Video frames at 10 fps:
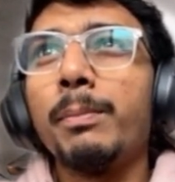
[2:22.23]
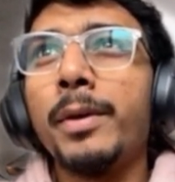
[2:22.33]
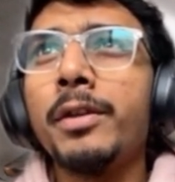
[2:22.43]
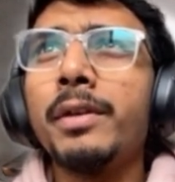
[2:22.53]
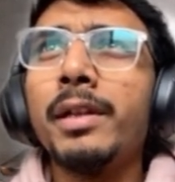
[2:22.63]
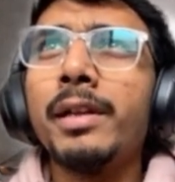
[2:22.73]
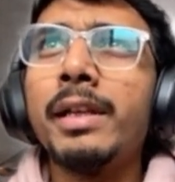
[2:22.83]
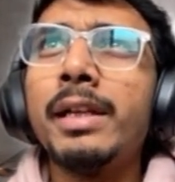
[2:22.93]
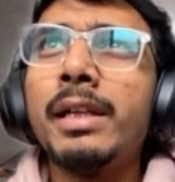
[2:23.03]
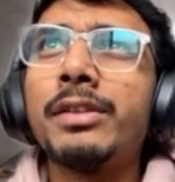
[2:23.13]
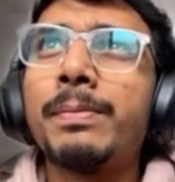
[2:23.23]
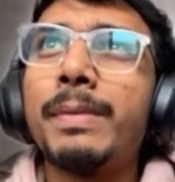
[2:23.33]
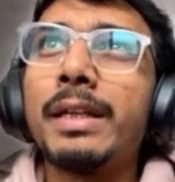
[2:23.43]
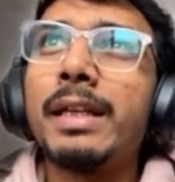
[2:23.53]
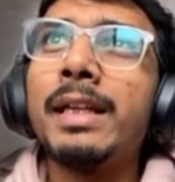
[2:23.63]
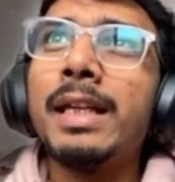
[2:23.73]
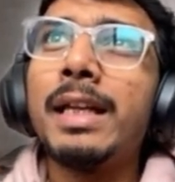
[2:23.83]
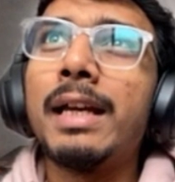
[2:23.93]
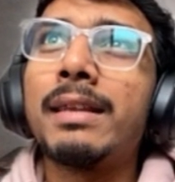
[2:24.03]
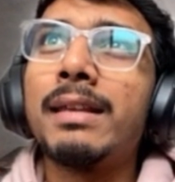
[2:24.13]
Particularly
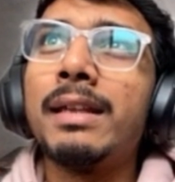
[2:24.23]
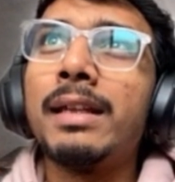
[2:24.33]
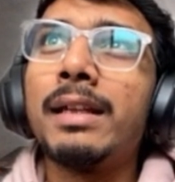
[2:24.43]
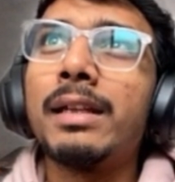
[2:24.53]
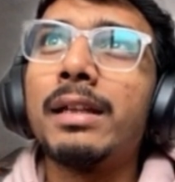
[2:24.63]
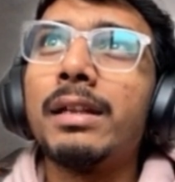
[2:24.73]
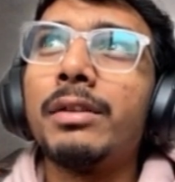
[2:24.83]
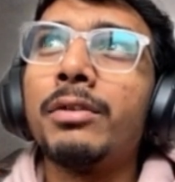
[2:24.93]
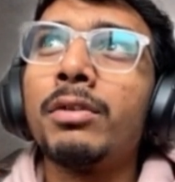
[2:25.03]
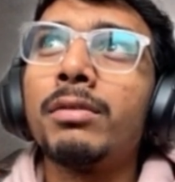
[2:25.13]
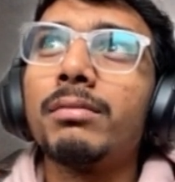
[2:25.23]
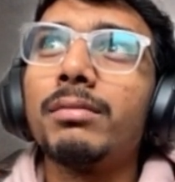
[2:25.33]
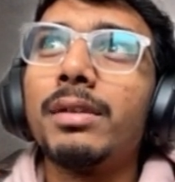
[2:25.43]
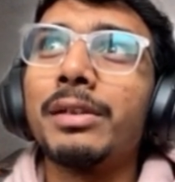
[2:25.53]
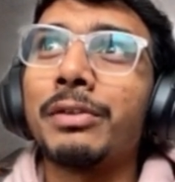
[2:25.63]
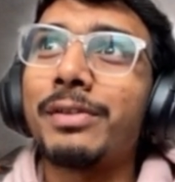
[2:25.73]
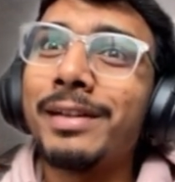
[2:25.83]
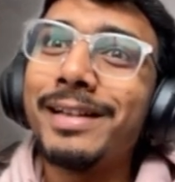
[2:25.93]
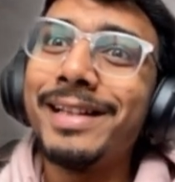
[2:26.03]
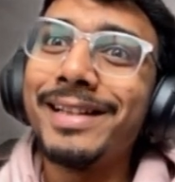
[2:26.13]
speaking, I think,
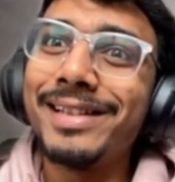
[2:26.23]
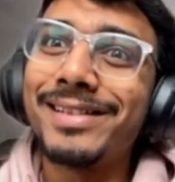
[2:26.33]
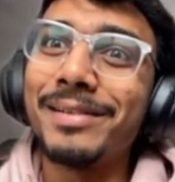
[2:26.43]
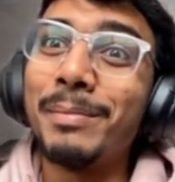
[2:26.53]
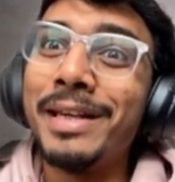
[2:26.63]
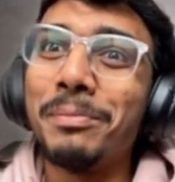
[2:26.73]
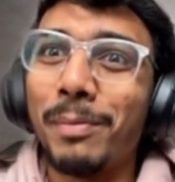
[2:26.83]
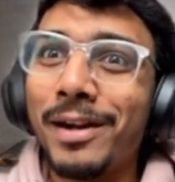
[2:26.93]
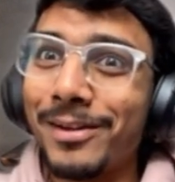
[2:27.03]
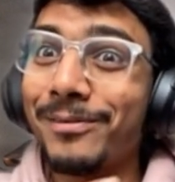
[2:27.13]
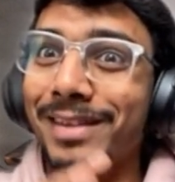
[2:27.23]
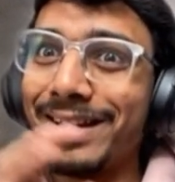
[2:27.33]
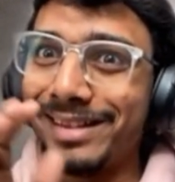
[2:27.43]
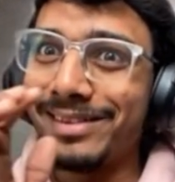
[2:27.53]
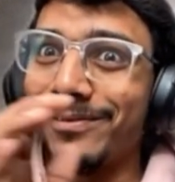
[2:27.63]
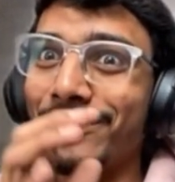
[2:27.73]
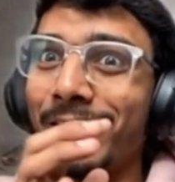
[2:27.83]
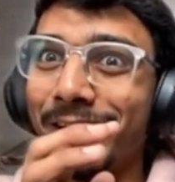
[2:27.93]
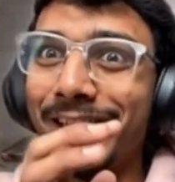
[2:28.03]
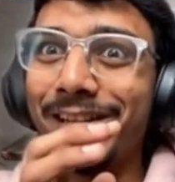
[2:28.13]
struggling is the main part of that
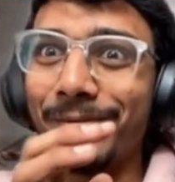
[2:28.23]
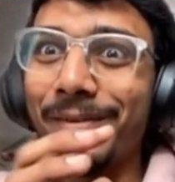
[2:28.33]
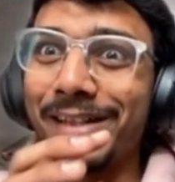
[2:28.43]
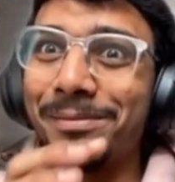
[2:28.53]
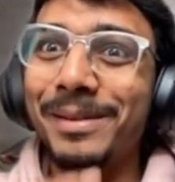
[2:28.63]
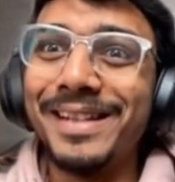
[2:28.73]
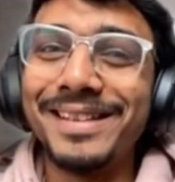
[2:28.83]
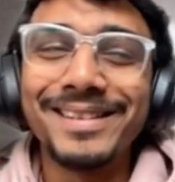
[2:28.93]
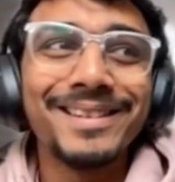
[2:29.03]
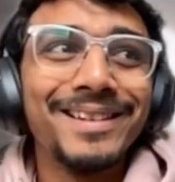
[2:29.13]
1 year of experience.